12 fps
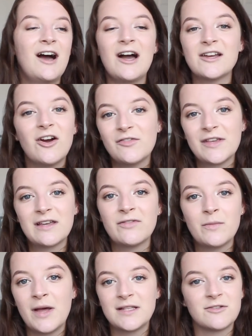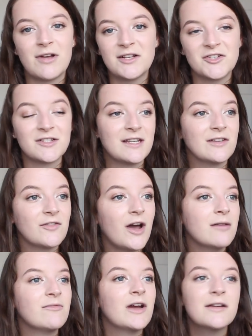I can't think of a better adjective.
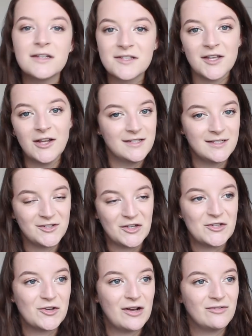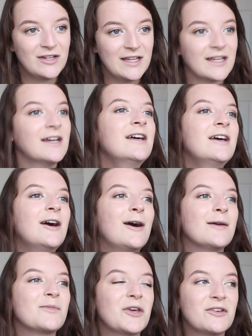I'm very excited to go travelling.
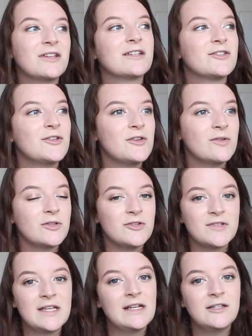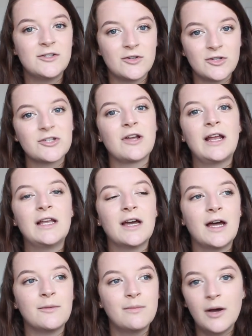I'm going to New Zealand,
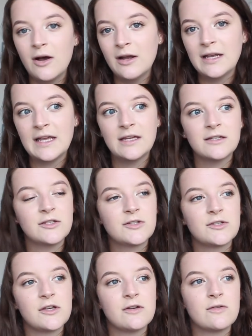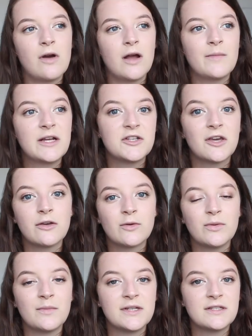Australia and Bali. So I'm actually
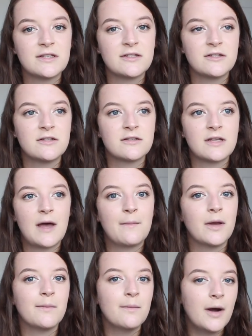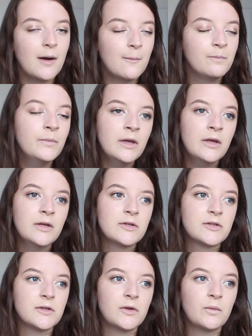going with my sisters and my mum.
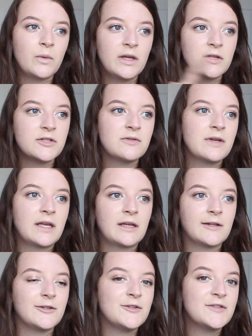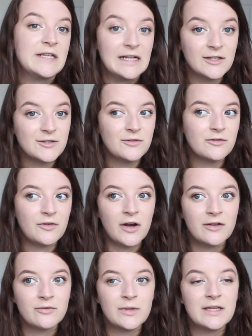So we are doing New Zealand for
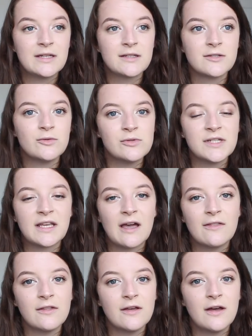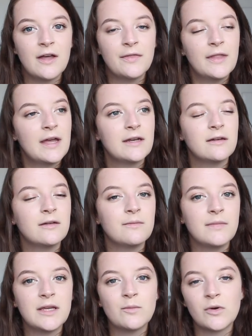five weeks all together and
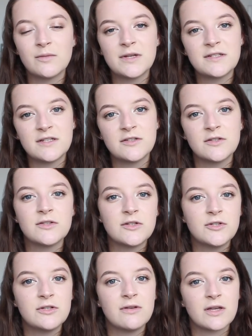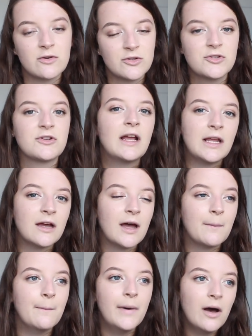then me and one of my sisters are doing Australia
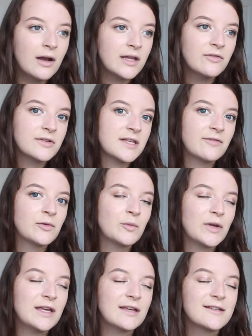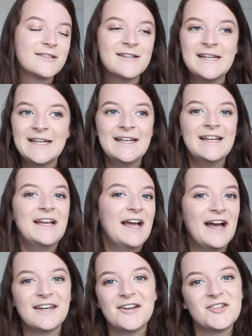and Bali for seven weeks
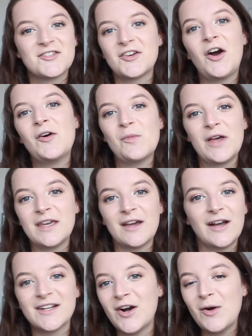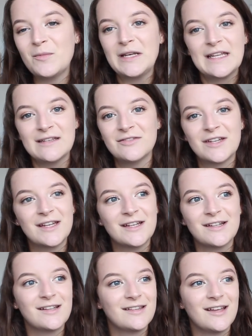and I just can't wait. I can't believe it.
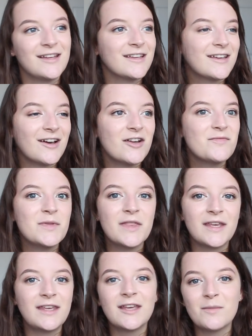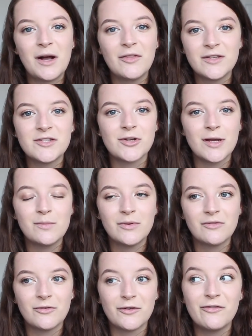Like, I've been thinking about this trip
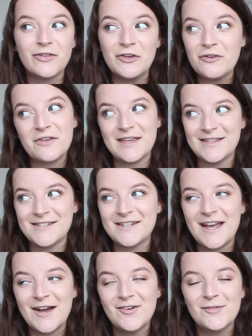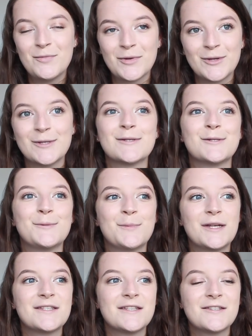for a few years now because
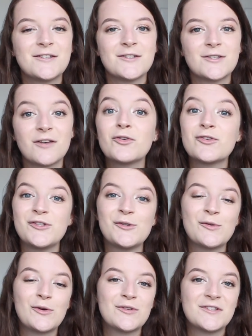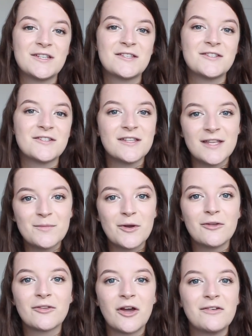my sisters, I've got two older sisters and they
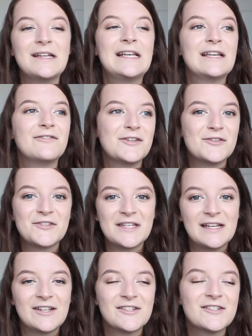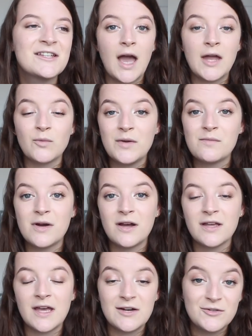both currently live in New Zealand. And when
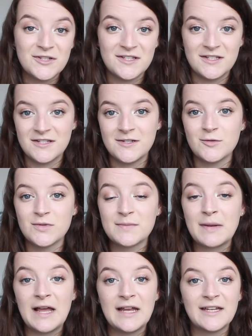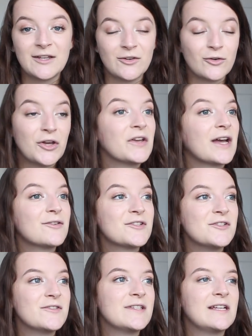my elder sister was planning on going out
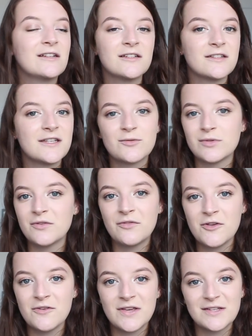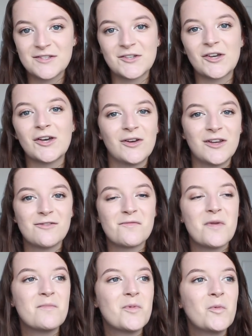to New Zealand, this was a few years ago, and I
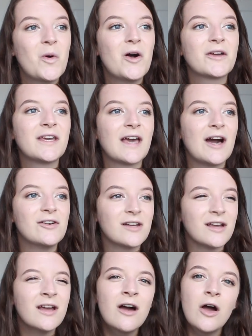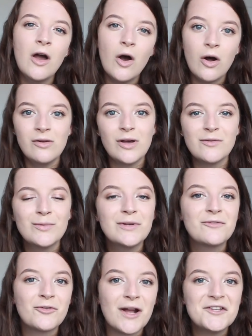remember working out, like, oh, I would
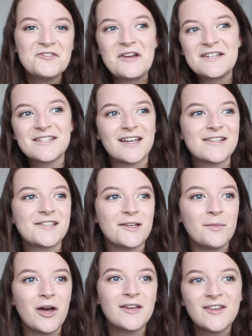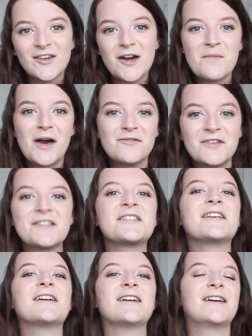have graduated that summer, I can come out and
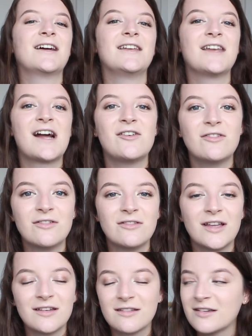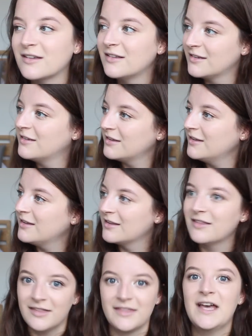visit. And now, like,
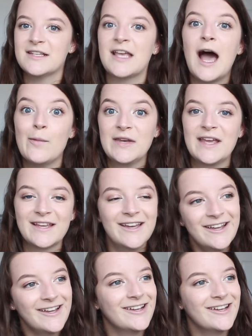that's happening.